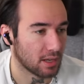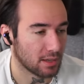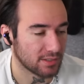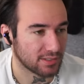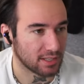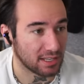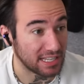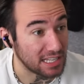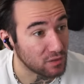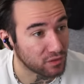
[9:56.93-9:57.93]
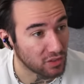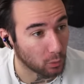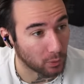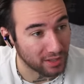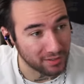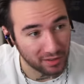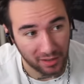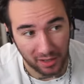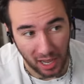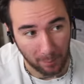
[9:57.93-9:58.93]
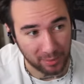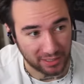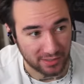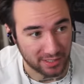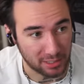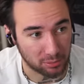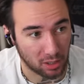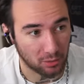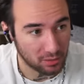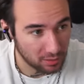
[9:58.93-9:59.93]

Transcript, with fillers: C. E for the win? I'll pick a C, bro.